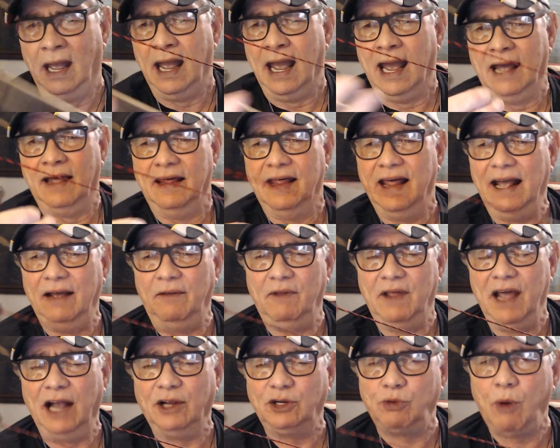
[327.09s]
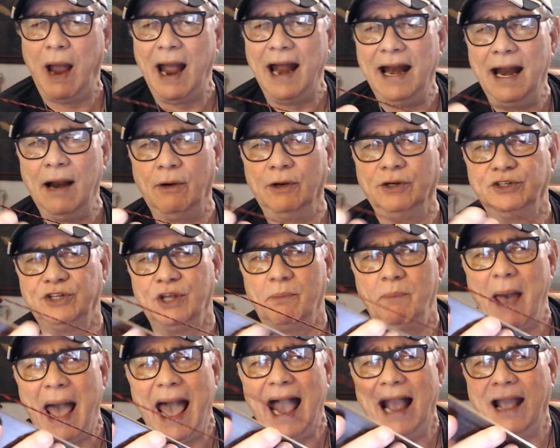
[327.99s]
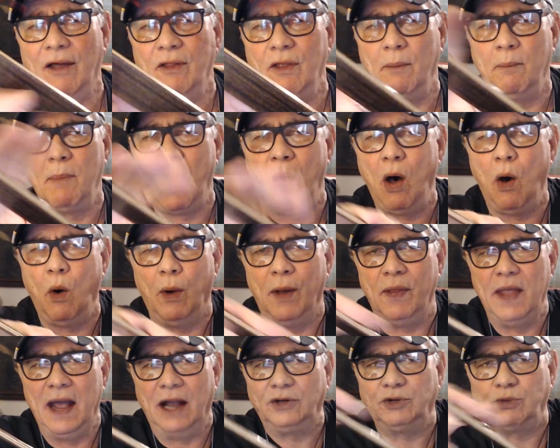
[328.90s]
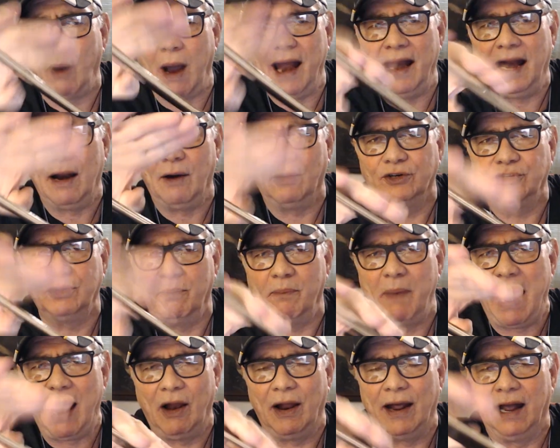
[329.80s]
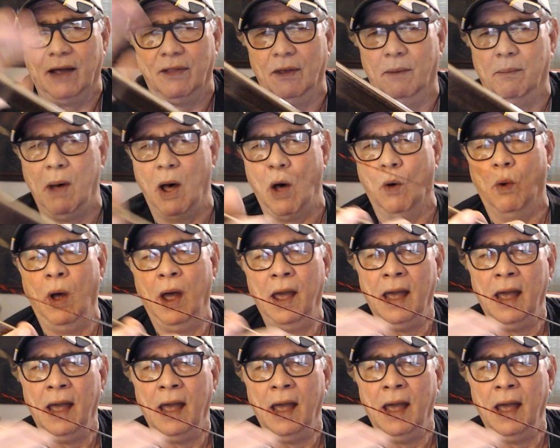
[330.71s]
this right here is the back of the bow, and this right here is the belly of the bow.